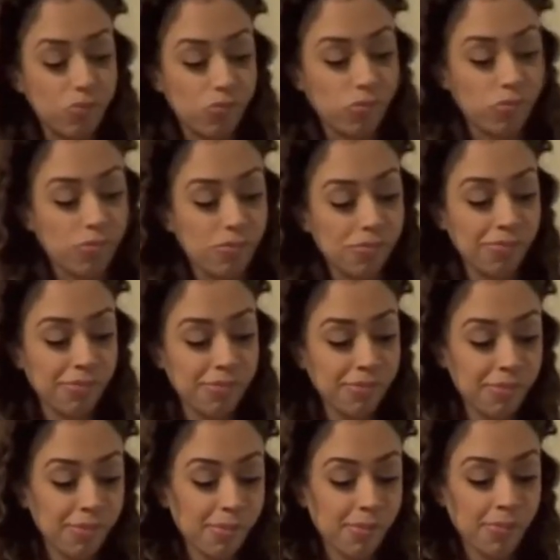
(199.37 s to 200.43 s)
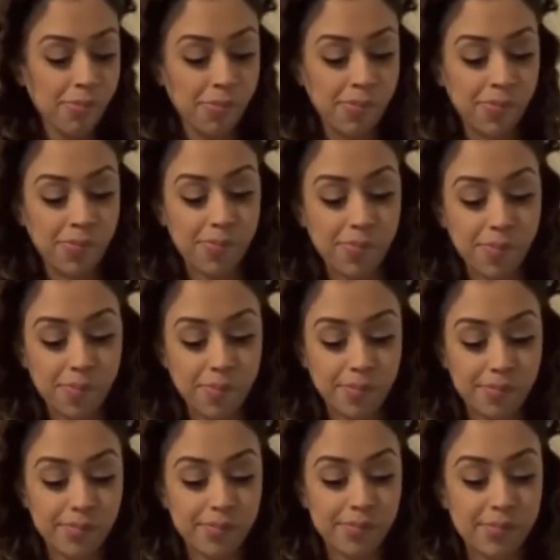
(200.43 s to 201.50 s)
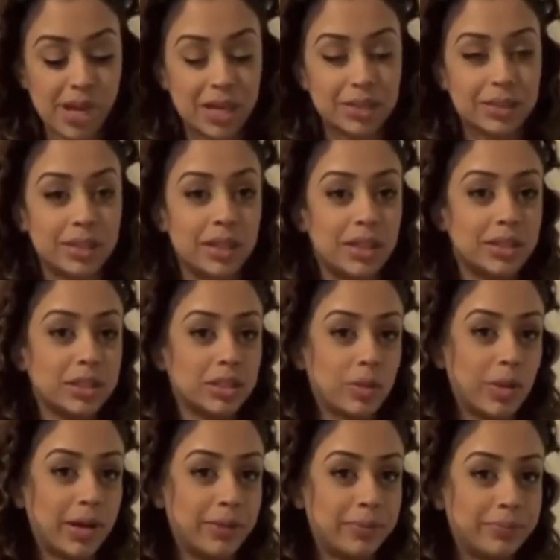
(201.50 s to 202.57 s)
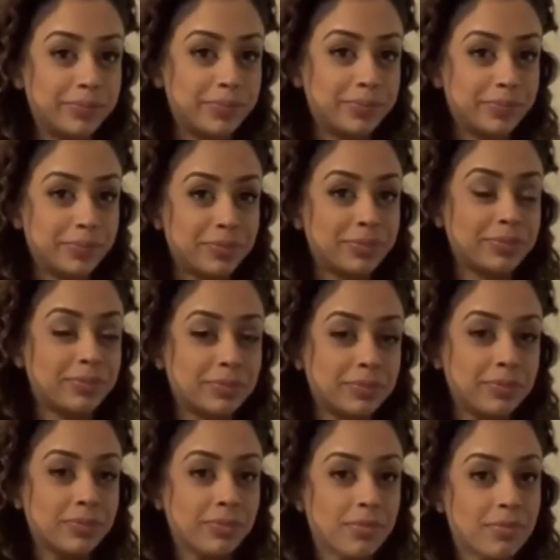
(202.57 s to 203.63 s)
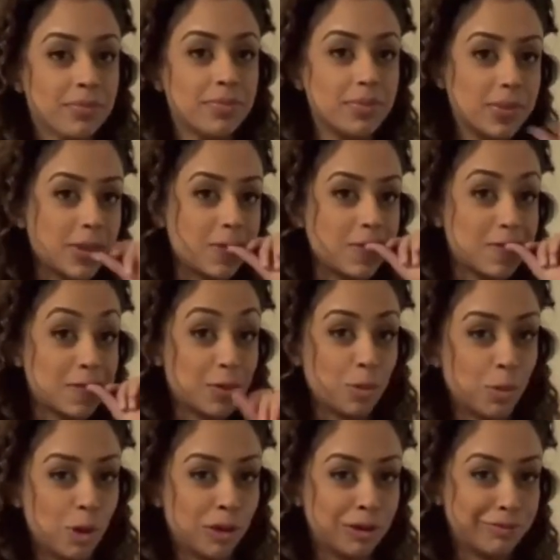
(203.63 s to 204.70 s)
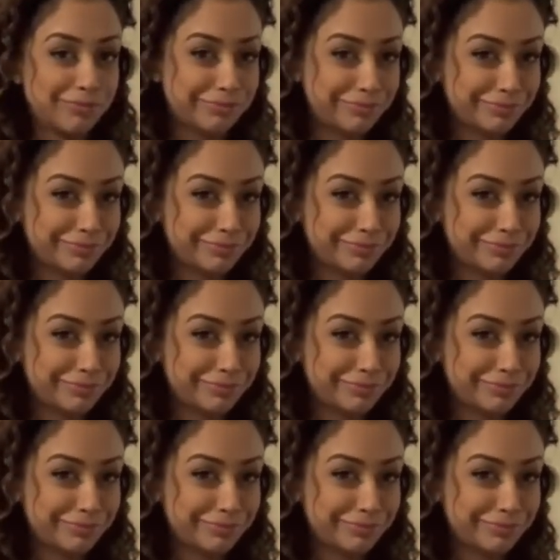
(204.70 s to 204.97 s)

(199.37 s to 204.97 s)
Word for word: do you consider yourself more of a SpongeBob or Squidward? Squid. Why? Work.